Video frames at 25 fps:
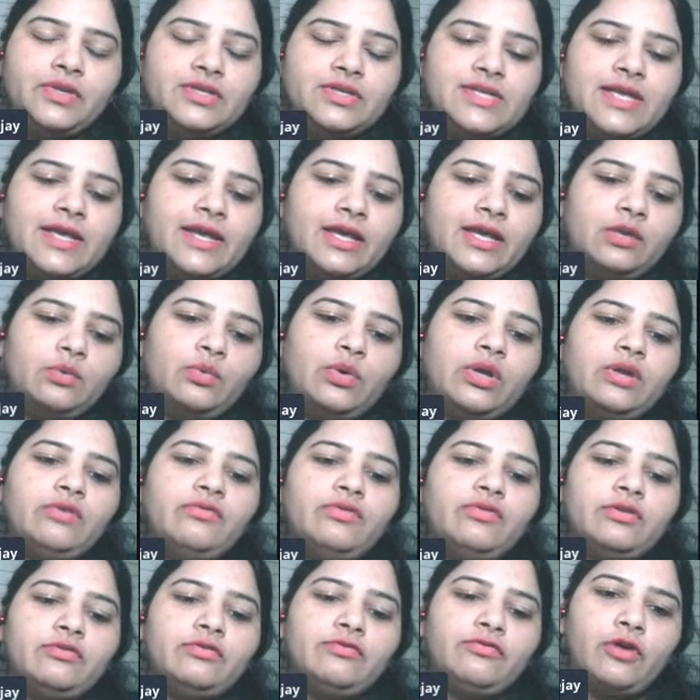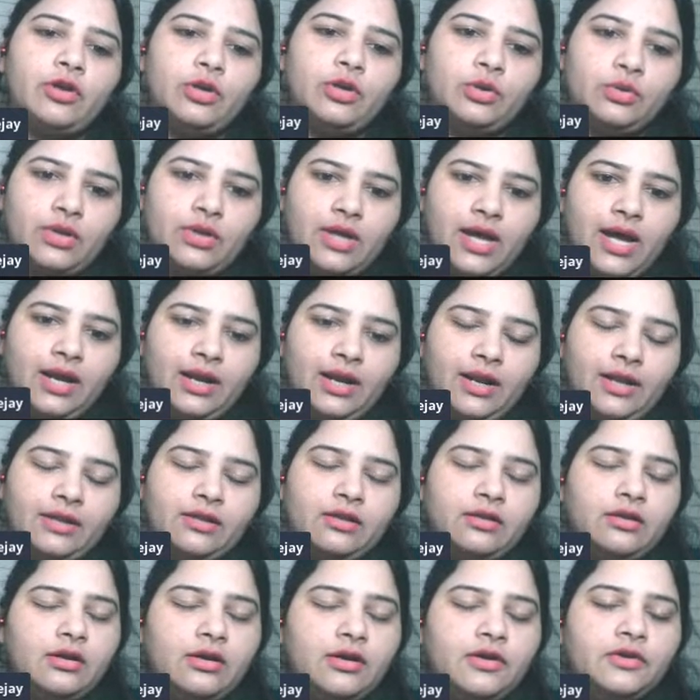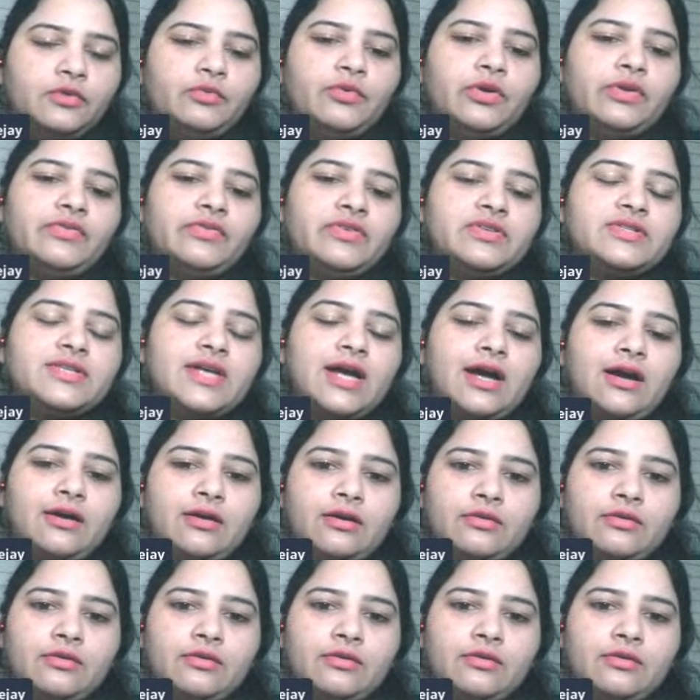the second one will follow that, and the third one is